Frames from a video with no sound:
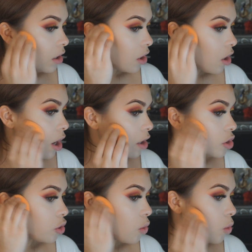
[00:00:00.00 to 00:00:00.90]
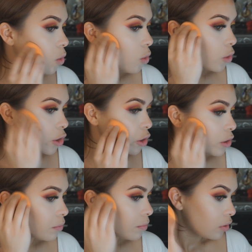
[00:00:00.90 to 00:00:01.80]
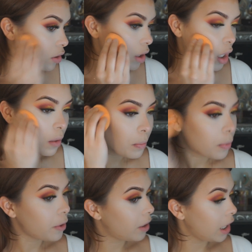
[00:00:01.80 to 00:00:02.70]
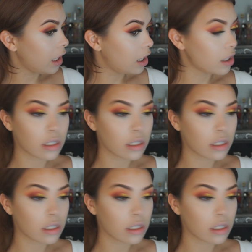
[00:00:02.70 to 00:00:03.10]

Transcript: the contour. Look how pretty it